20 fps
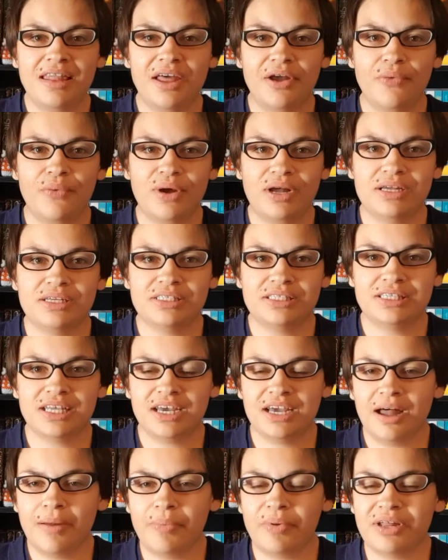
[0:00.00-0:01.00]
There was
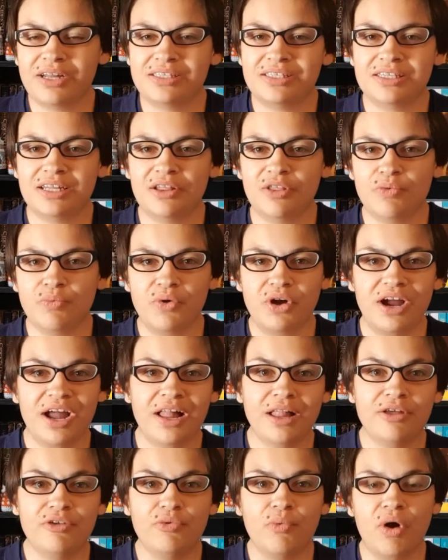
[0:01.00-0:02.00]
a couple instances where
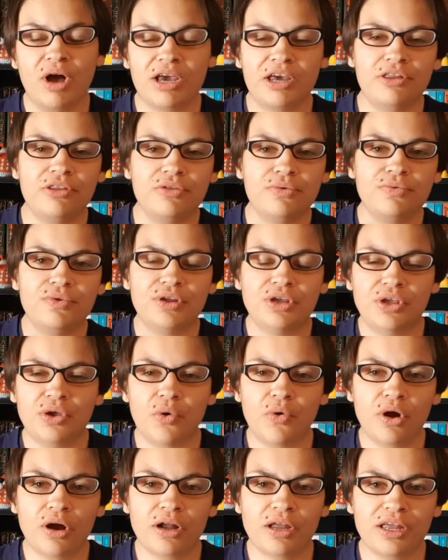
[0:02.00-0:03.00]
Ella's walking through New
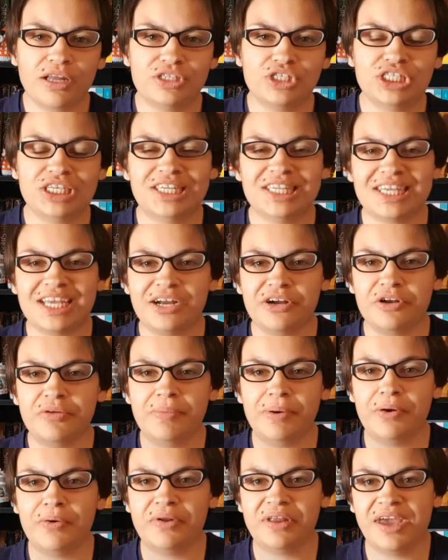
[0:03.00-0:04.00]
York and she's scared
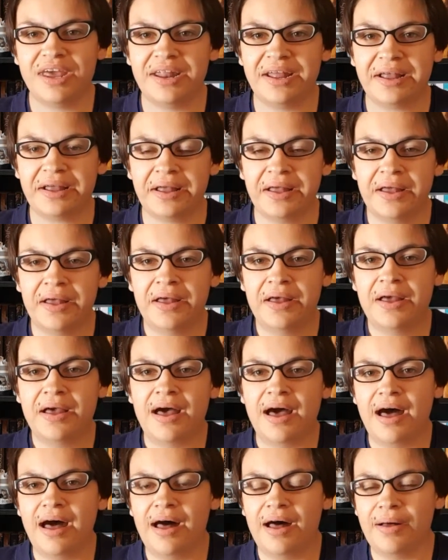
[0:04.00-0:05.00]
about getting
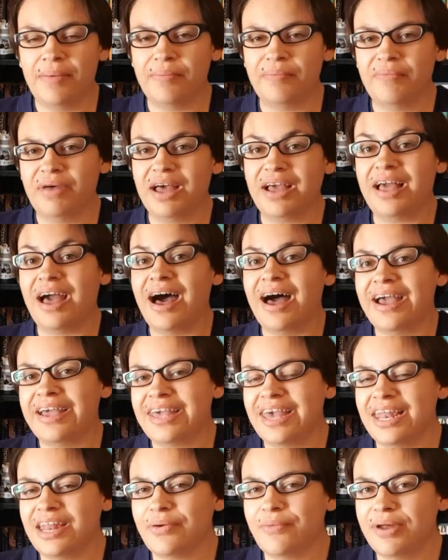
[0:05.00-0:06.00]
a guy
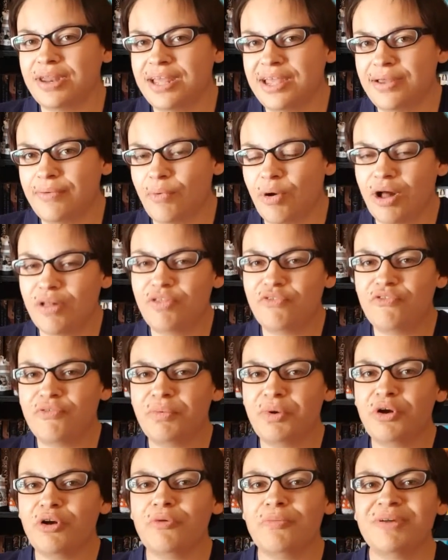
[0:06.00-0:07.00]
getting what he wants
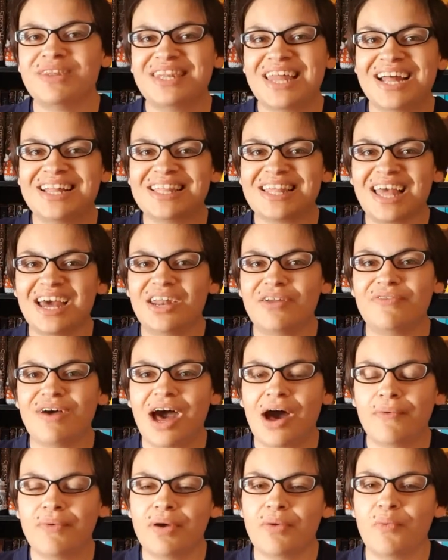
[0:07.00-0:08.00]
from her, but that's kind of
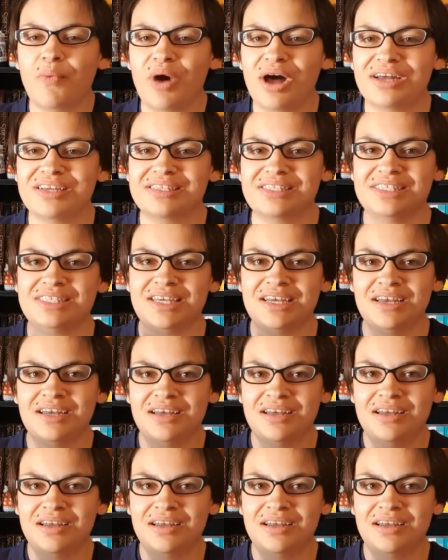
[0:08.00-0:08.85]
how it was